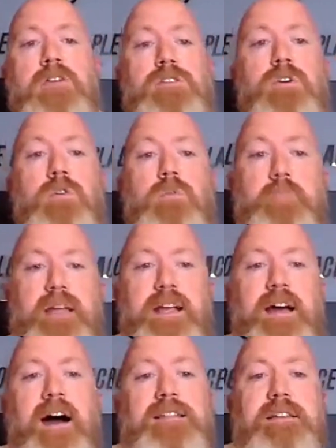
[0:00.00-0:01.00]
So
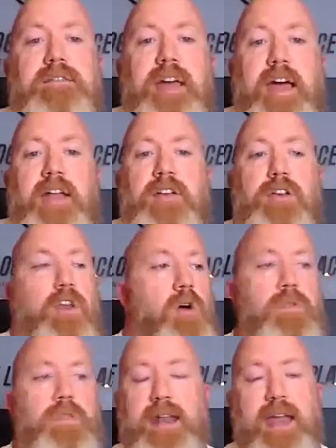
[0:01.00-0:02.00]
because of that,
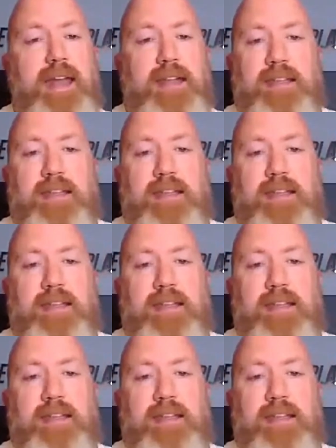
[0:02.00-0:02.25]
know that